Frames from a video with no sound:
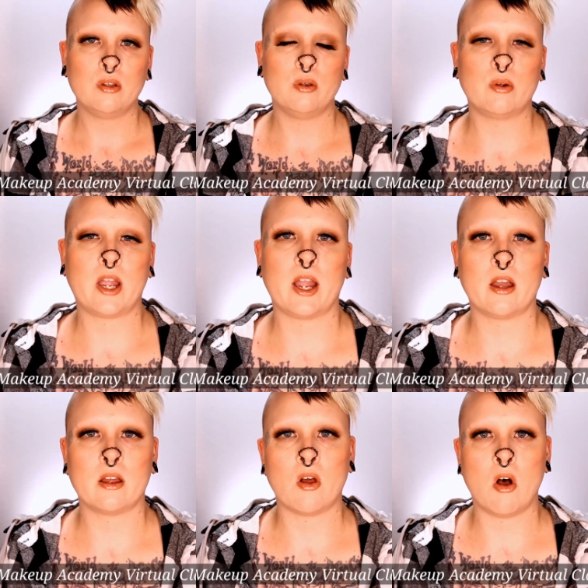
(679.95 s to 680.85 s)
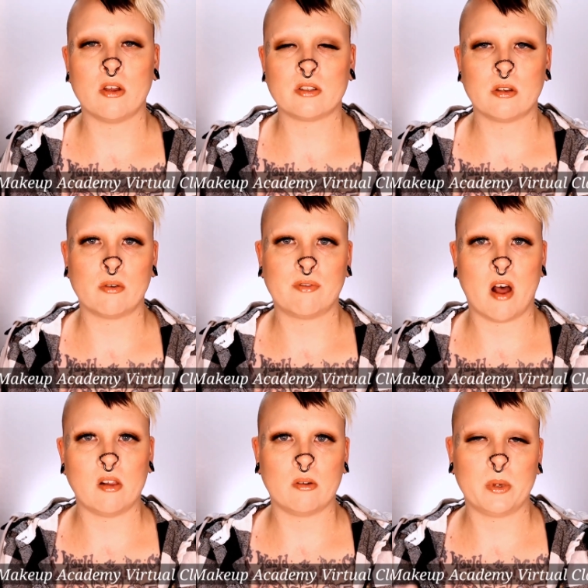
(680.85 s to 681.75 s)
You can also
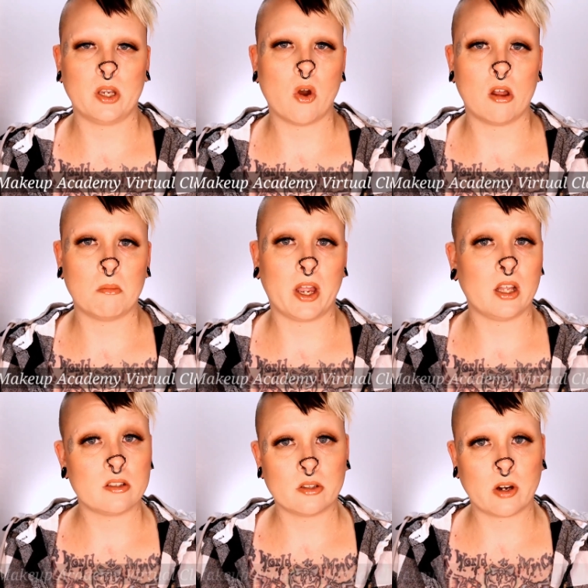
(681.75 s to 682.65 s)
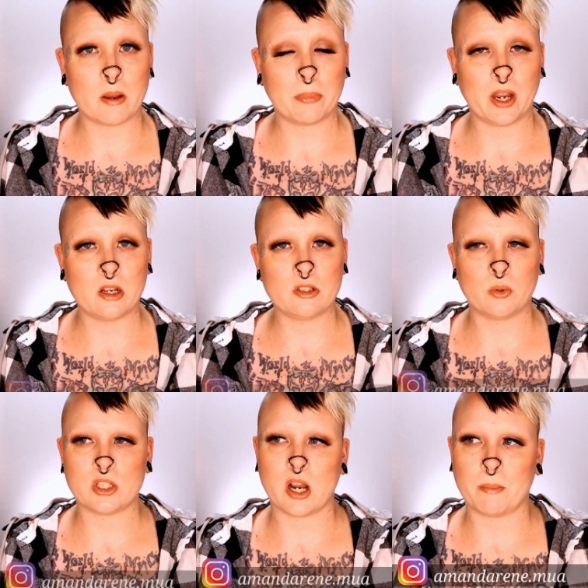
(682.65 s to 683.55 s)
follow me on my Instagram page,
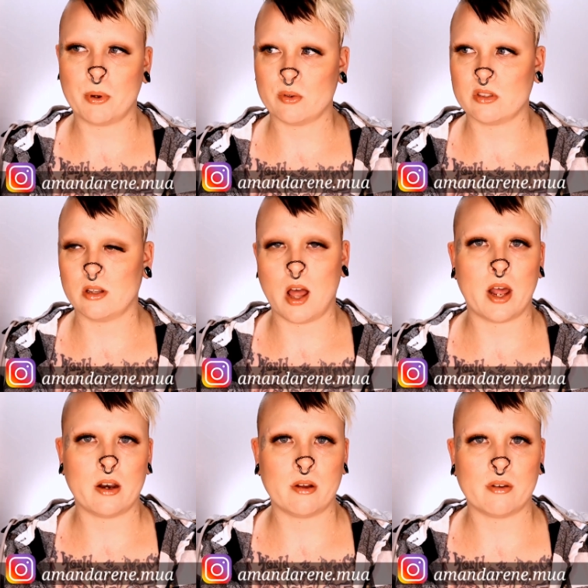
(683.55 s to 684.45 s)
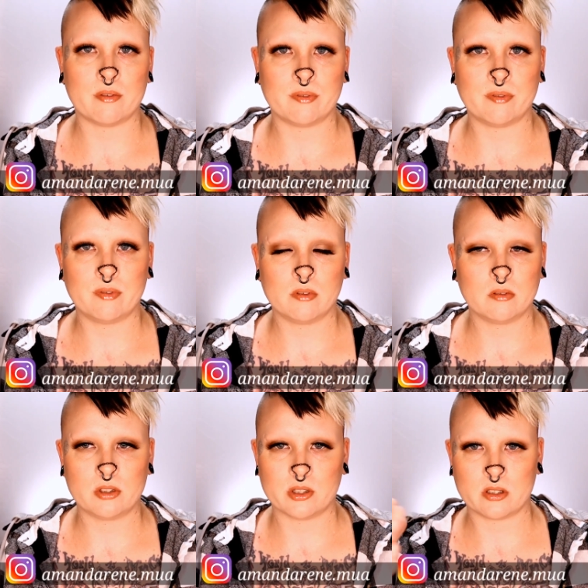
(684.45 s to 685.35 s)
which I post a lot of
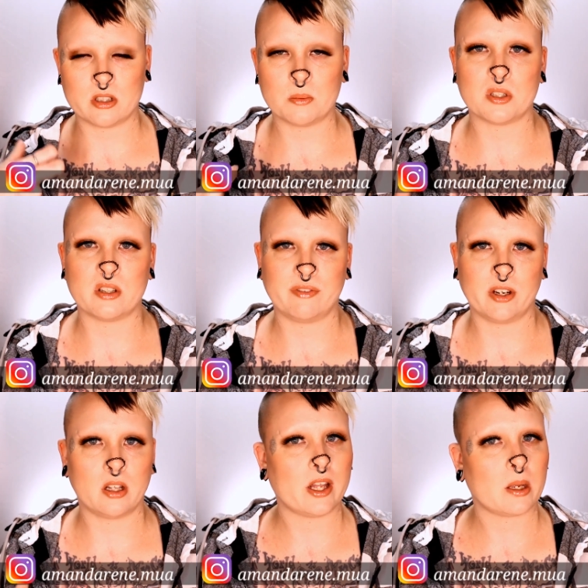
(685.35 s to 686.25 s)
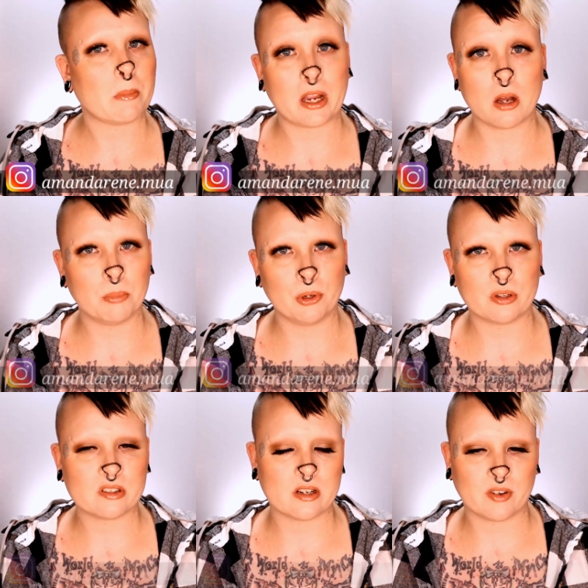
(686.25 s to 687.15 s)
just specific like makeup
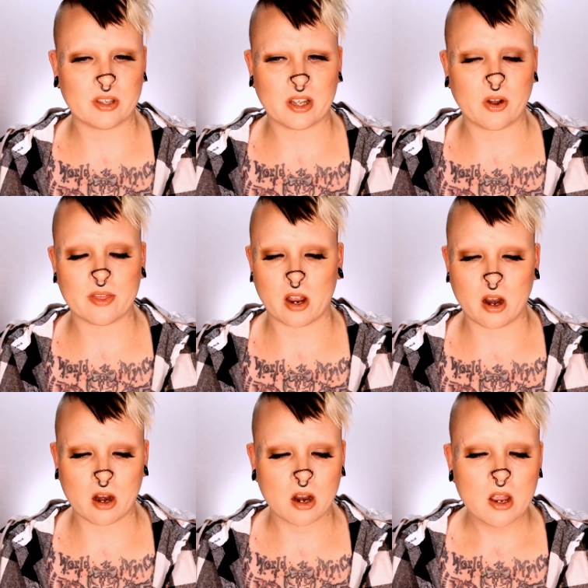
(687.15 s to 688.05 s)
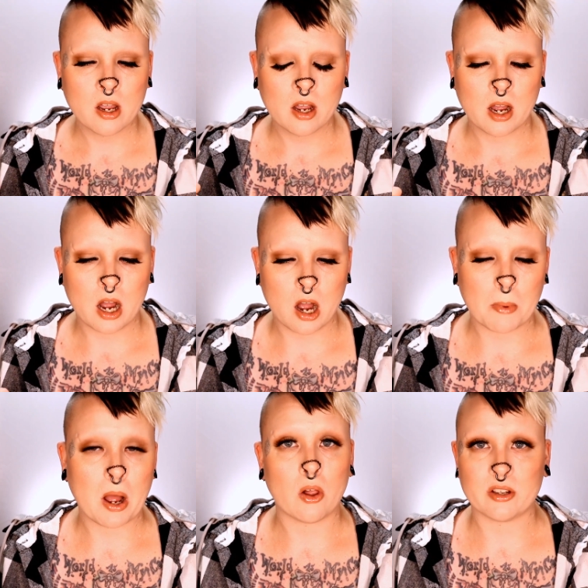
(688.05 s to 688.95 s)
looks and everything on there.
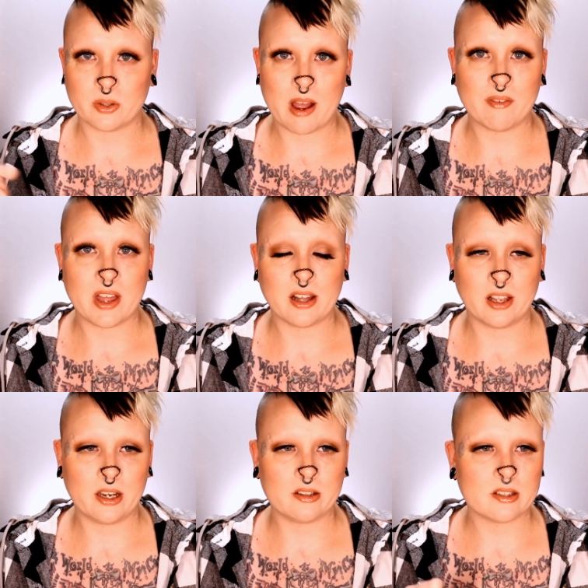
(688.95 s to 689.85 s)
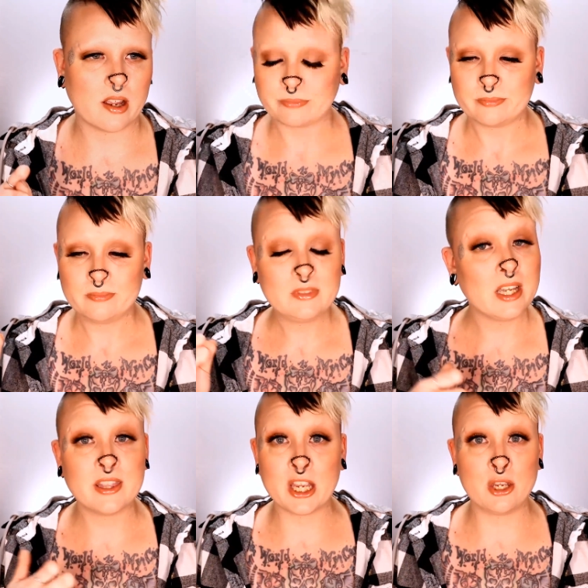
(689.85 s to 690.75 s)
I'll also have that linked. And
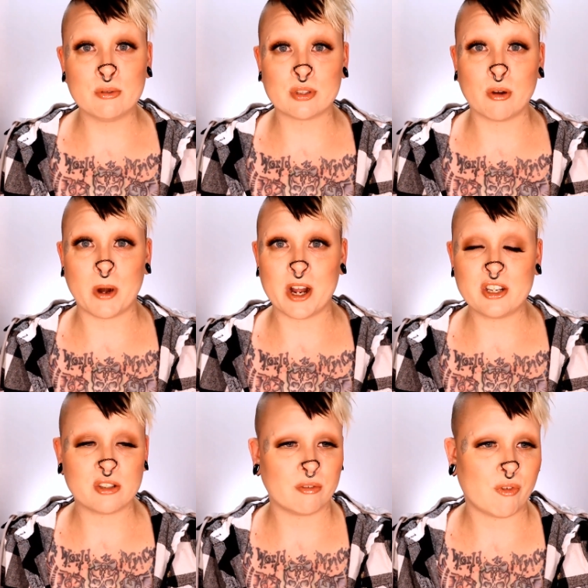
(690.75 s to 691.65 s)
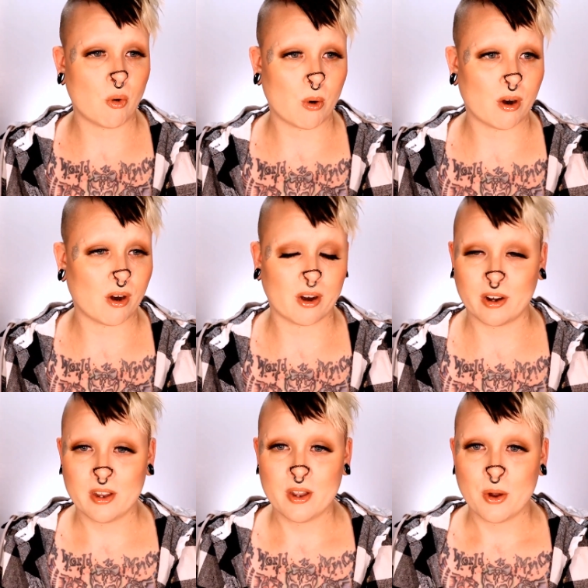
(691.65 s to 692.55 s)
thank you so much
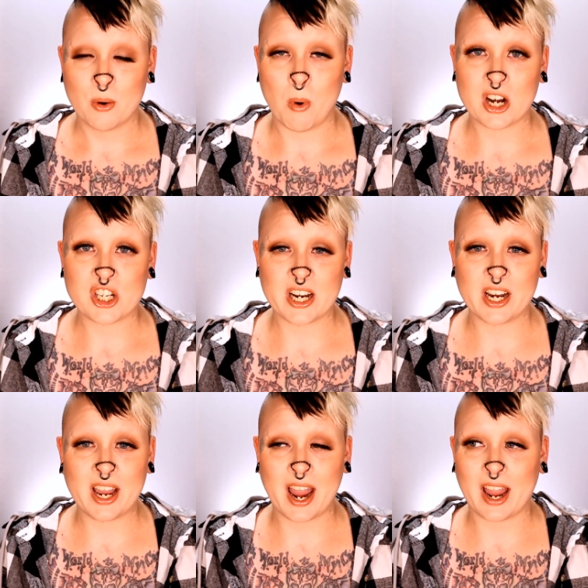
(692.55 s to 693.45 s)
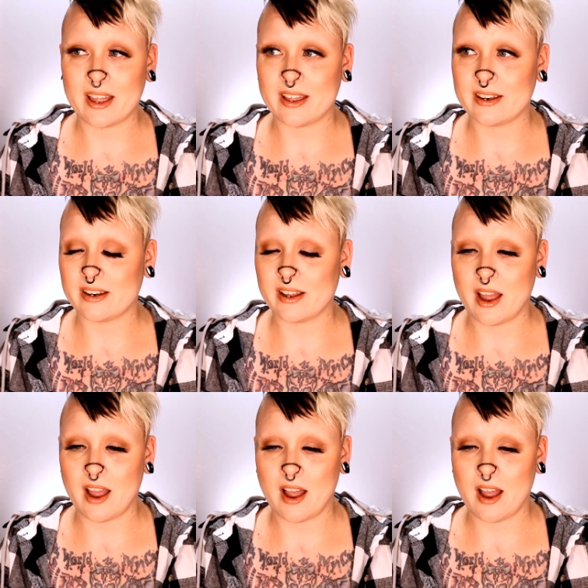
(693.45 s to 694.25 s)
for watching, and